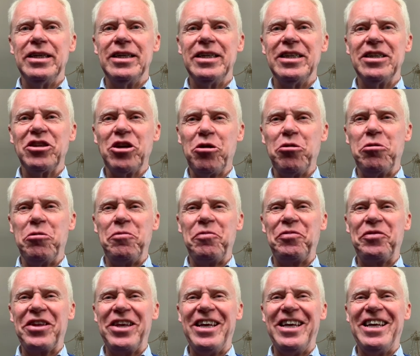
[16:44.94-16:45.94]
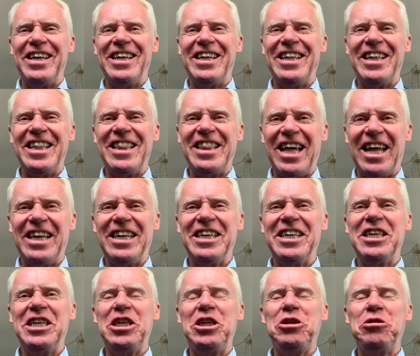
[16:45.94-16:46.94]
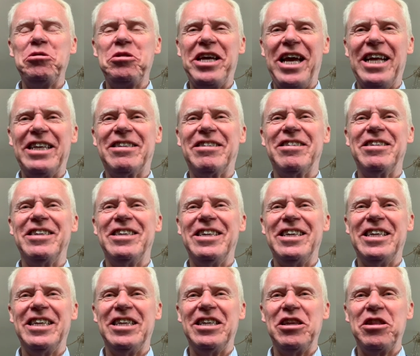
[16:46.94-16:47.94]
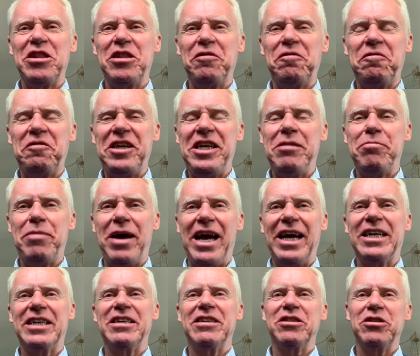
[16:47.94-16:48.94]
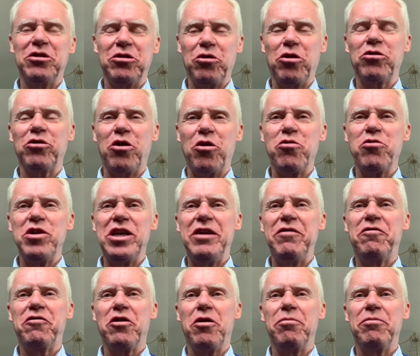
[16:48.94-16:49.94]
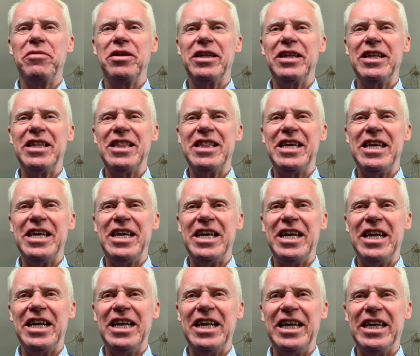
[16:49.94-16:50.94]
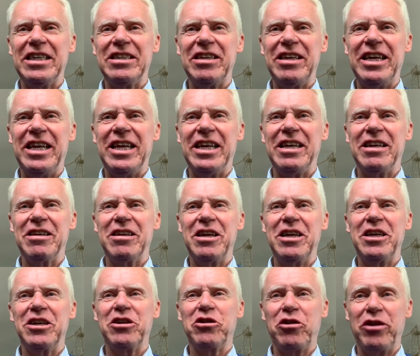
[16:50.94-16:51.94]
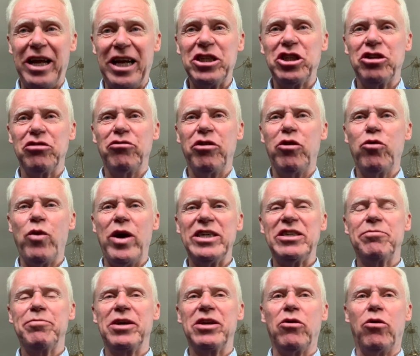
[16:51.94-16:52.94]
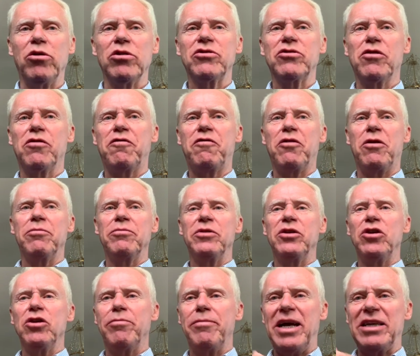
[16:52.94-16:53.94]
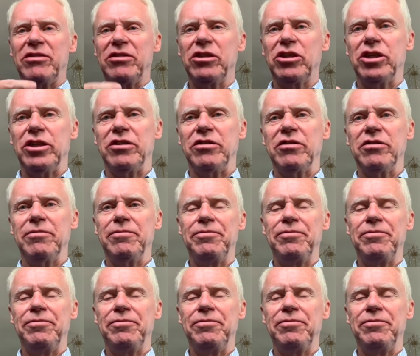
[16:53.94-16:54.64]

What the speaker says: So then you get the feedback not only from the LinkedIn connection request, but also from your messages.